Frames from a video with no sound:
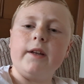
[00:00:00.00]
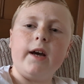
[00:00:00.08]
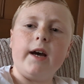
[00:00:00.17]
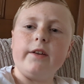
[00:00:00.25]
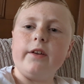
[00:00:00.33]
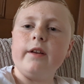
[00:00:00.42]
no,
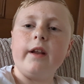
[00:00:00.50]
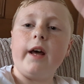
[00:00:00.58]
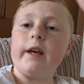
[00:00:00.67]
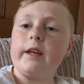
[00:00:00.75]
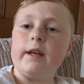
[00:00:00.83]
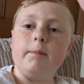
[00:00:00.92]
I didn't
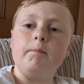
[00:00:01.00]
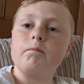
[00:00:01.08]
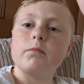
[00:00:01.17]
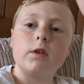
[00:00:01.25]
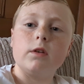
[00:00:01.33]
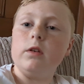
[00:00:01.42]
like him.
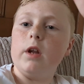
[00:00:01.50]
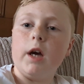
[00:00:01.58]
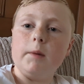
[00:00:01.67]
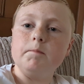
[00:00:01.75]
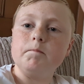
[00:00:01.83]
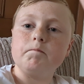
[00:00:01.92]
No.